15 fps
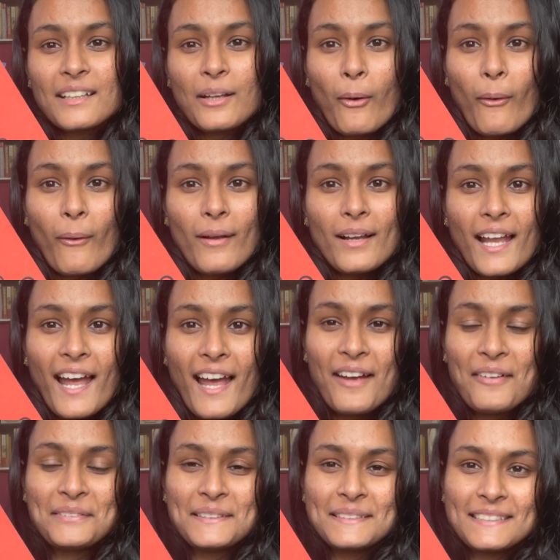all I
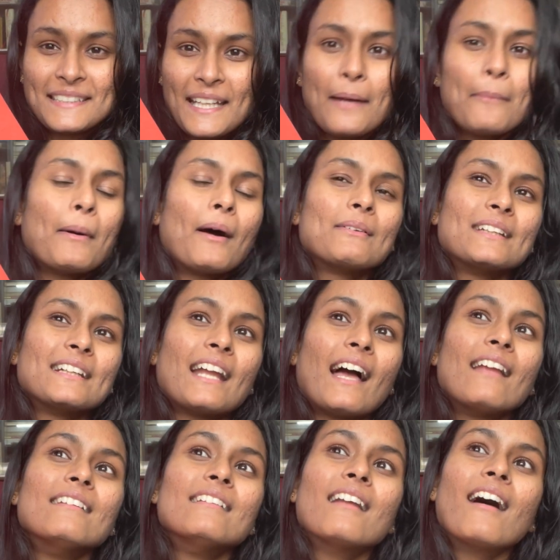have to say about it.
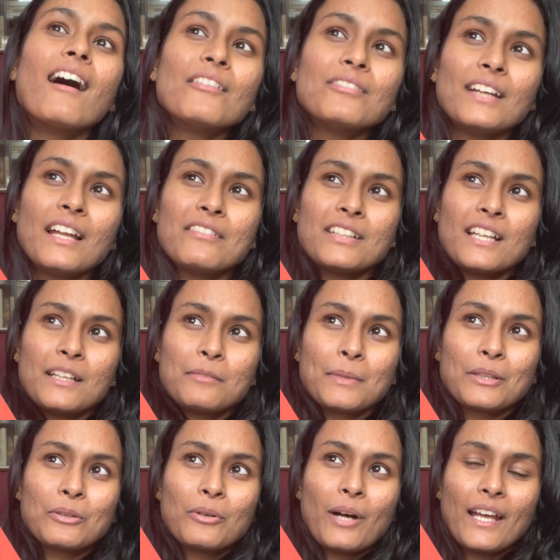I love Never Let Me
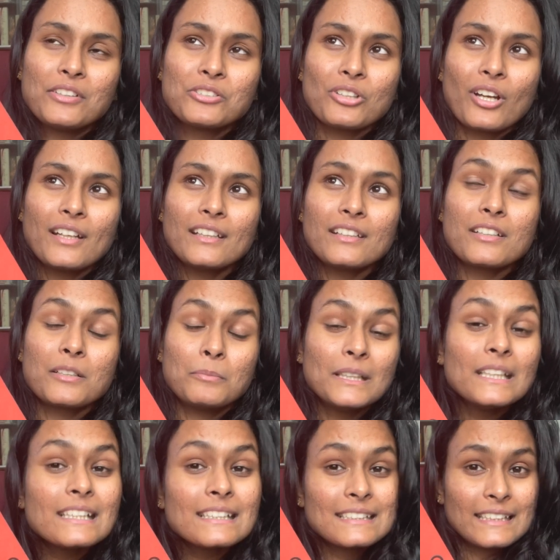Go. I enjoyed it
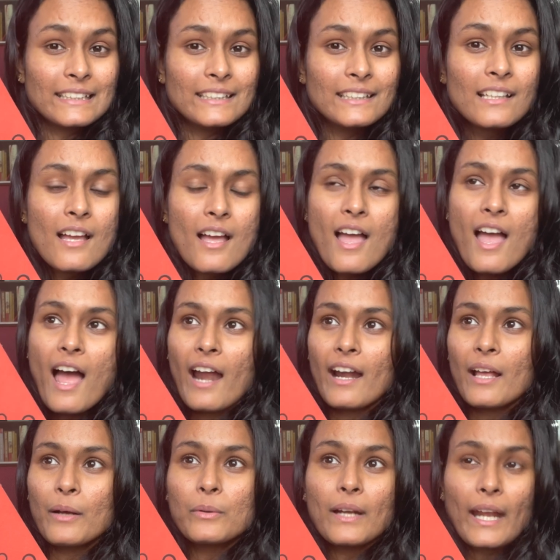tremendously, and
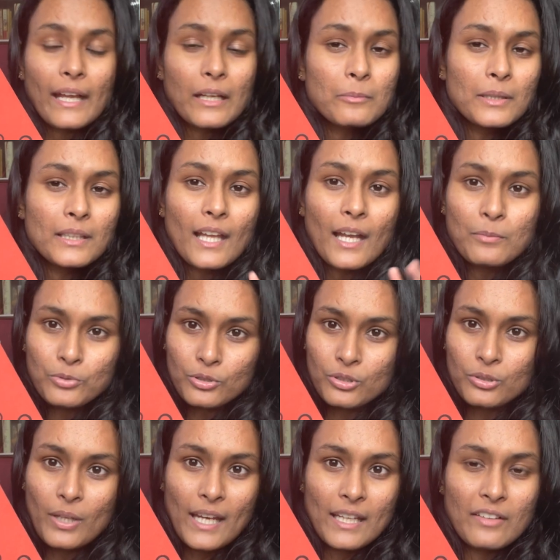I would recommend that book
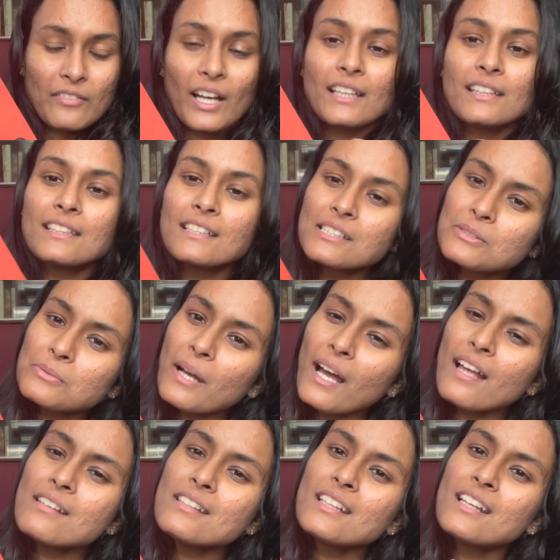to anyone. This
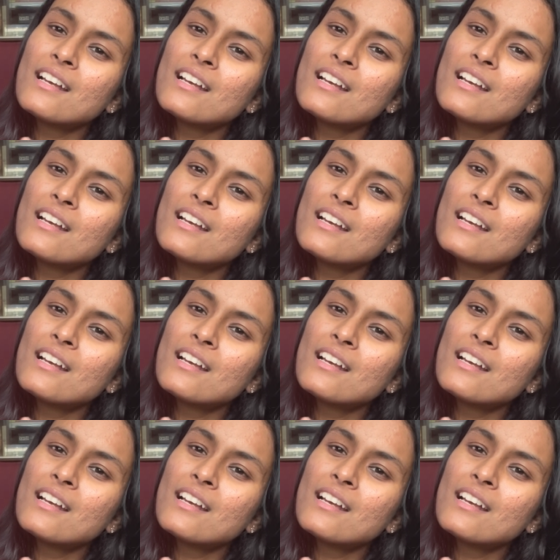one,